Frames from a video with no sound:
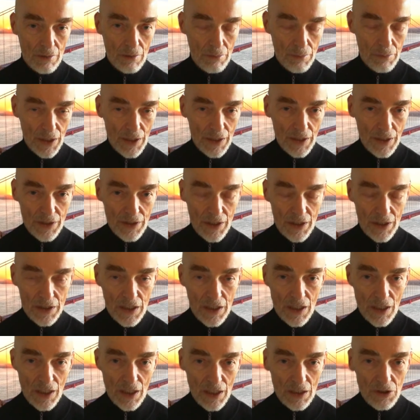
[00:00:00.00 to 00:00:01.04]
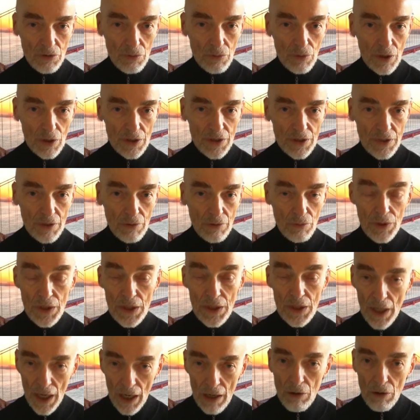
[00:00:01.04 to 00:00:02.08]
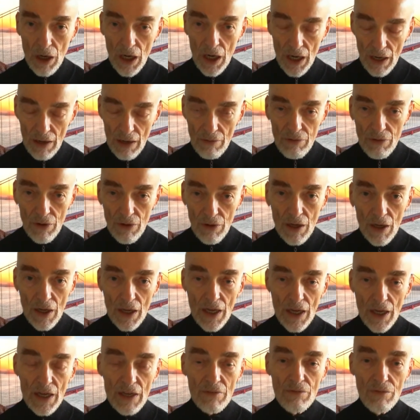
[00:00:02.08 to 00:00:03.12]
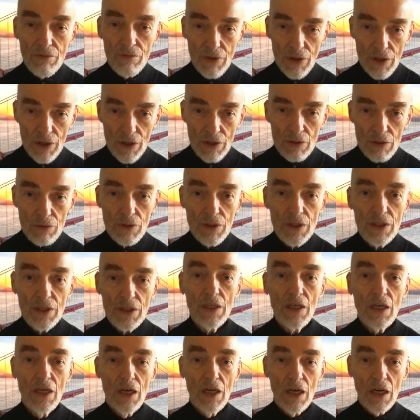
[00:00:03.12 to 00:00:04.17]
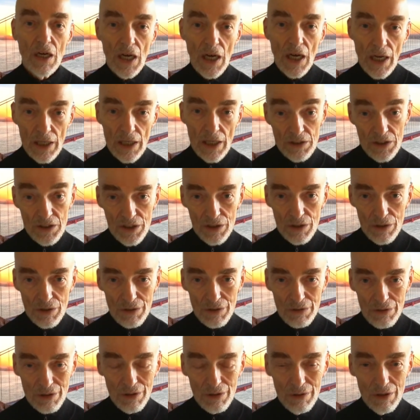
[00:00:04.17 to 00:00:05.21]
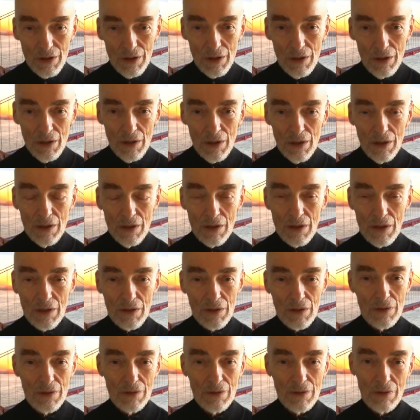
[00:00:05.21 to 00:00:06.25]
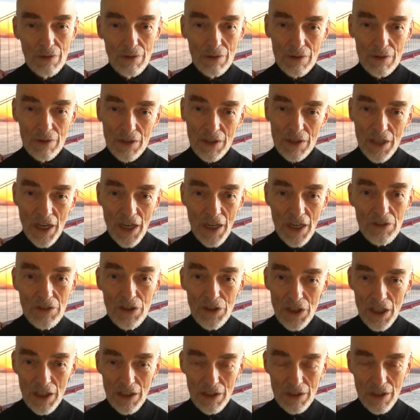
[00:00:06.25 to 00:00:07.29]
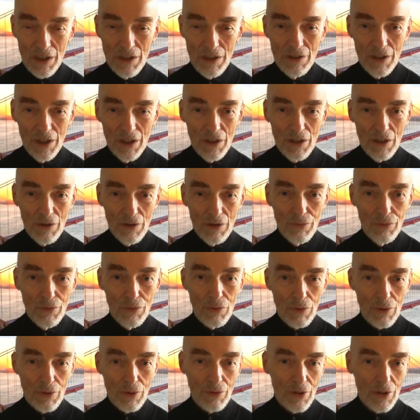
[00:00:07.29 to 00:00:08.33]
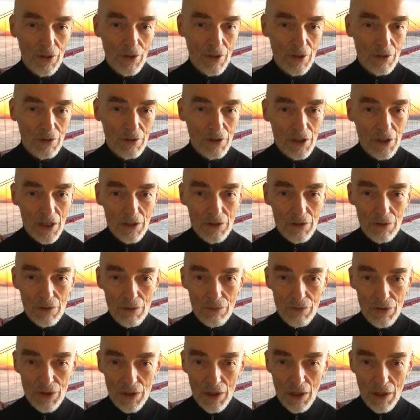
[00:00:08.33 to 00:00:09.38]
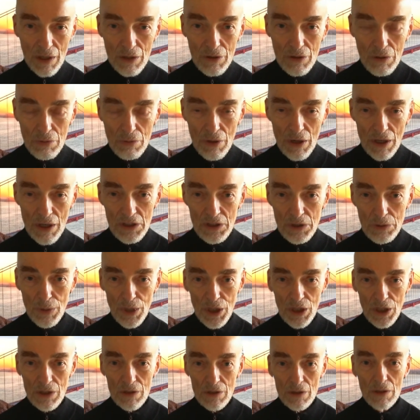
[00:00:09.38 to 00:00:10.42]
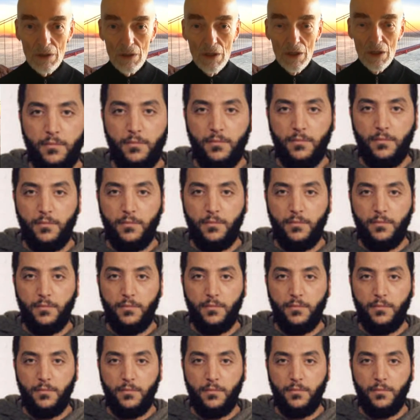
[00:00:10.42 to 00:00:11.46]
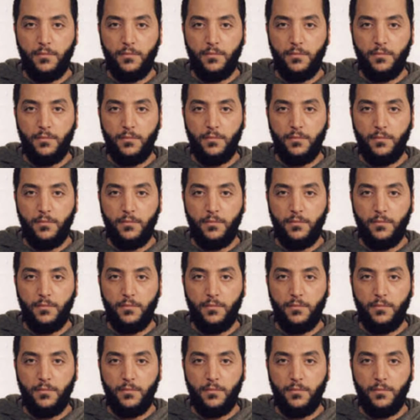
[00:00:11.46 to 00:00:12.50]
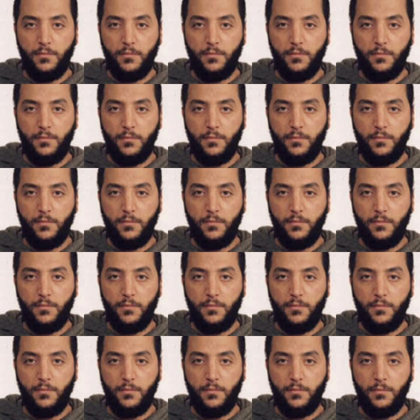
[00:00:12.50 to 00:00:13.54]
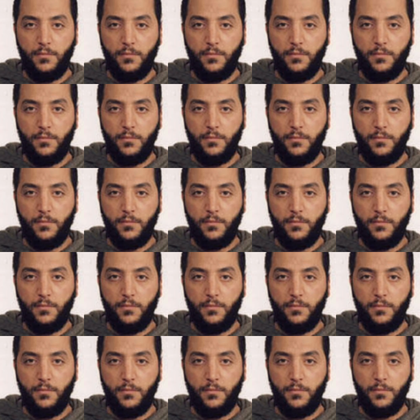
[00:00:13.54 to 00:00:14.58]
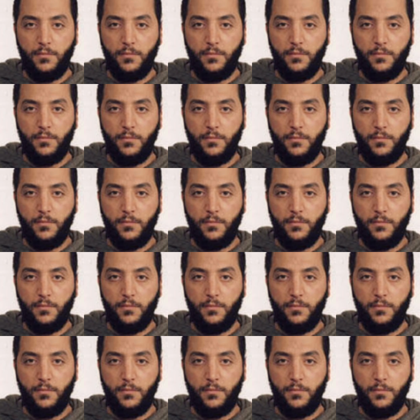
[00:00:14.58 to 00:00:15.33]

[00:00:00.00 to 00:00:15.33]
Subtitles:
behind the attacks was that we now have a very excellent candidate for the title of the Anthrax Mailer, and that was Abderaouf Jdeh, Jdey.